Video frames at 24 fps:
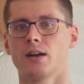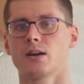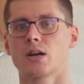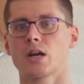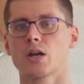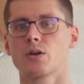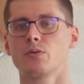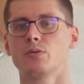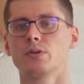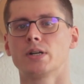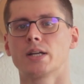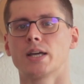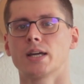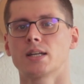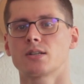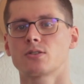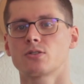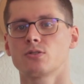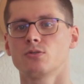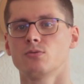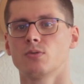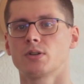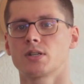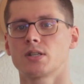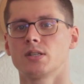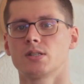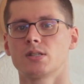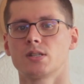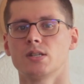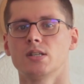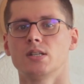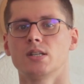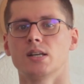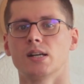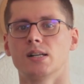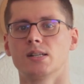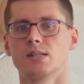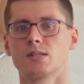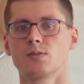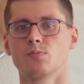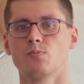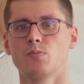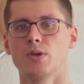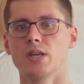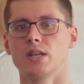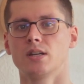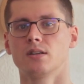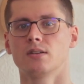We will get to what these details
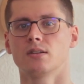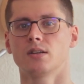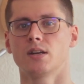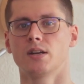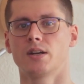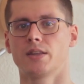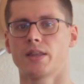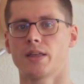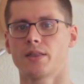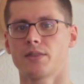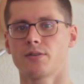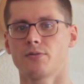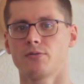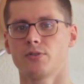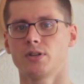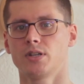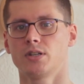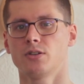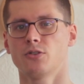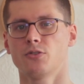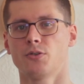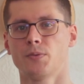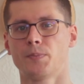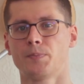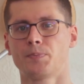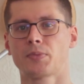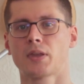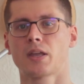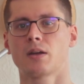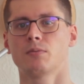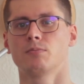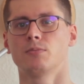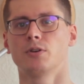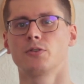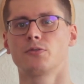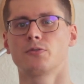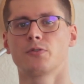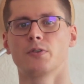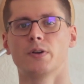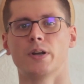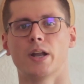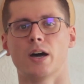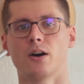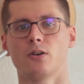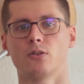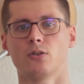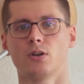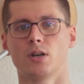mean in another video, but for
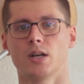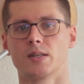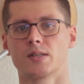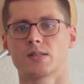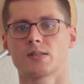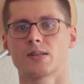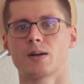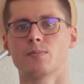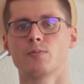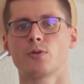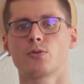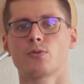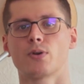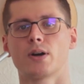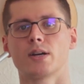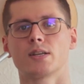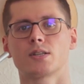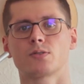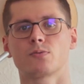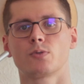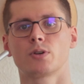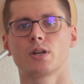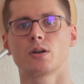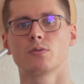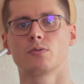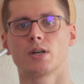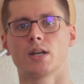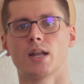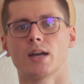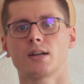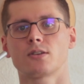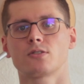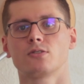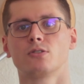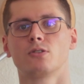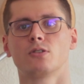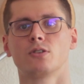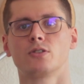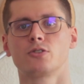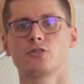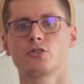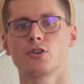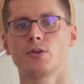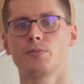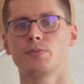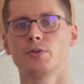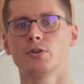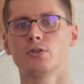now let's summarize what I would like to
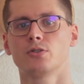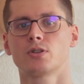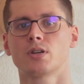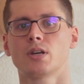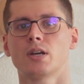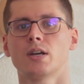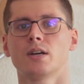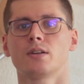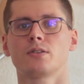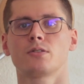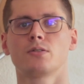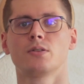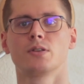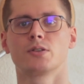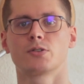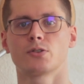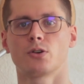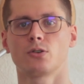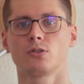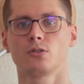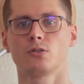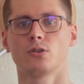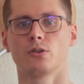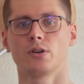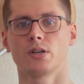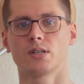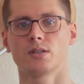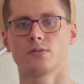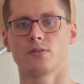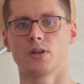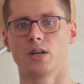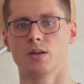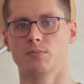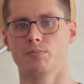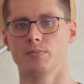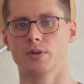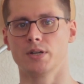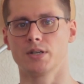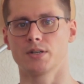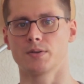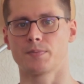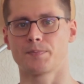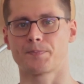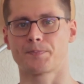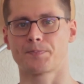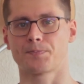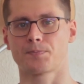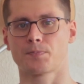contribute to this ongoing development.
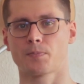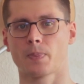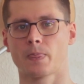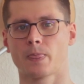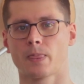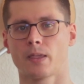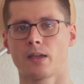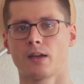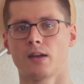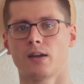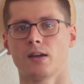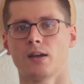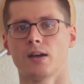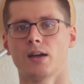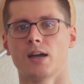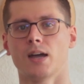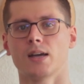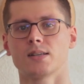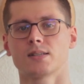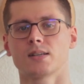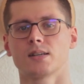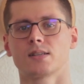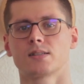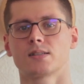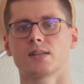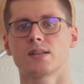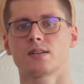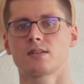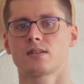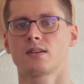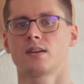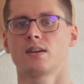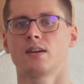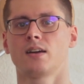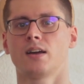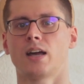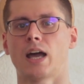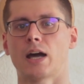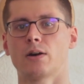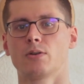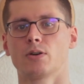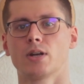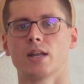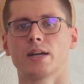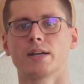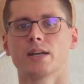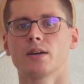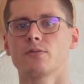As I said, I would
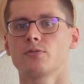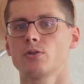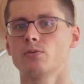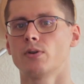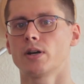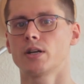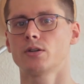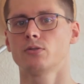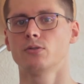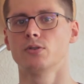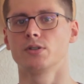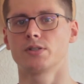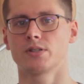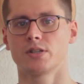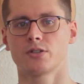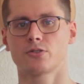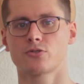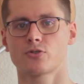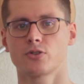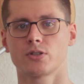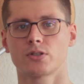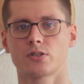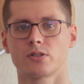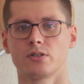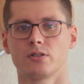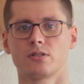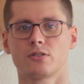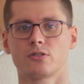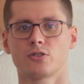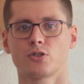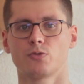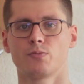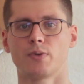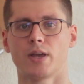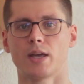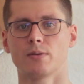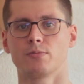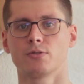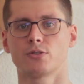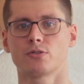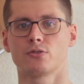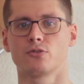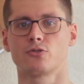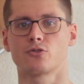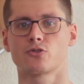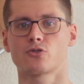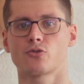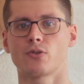like everyone who is interested to be able to
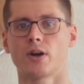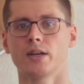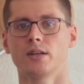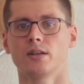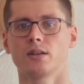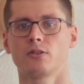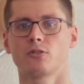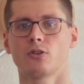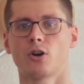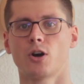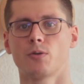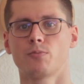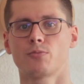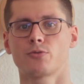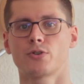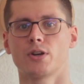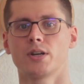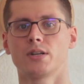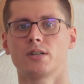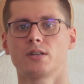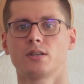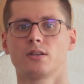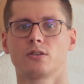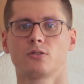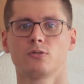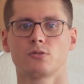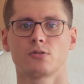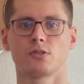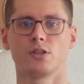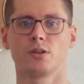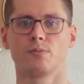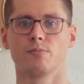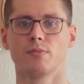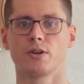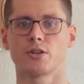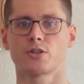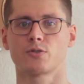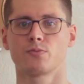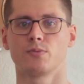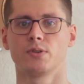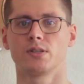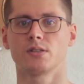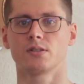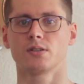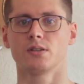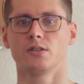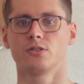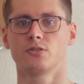try incorporating acoustic
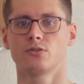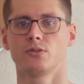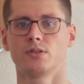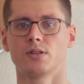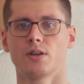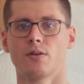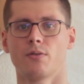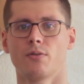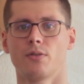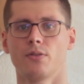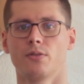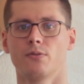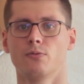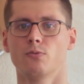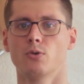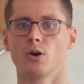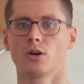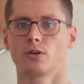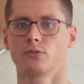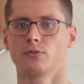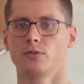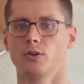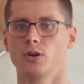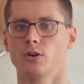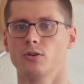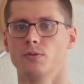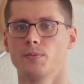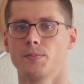measurements into their workflow.